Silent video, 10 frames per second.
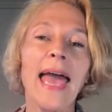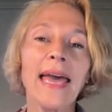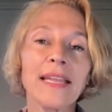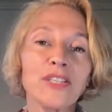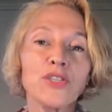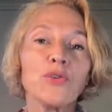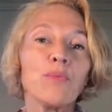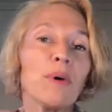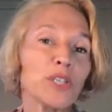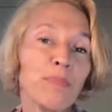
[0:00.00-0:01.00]
and do
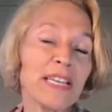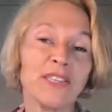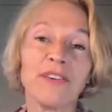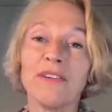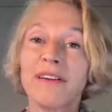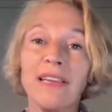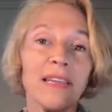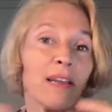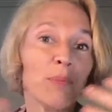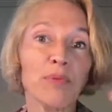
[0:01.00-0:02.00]
much better
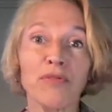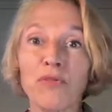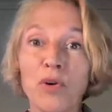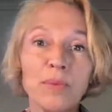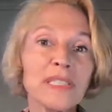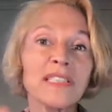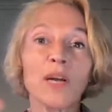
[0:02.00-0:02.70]
in our performance,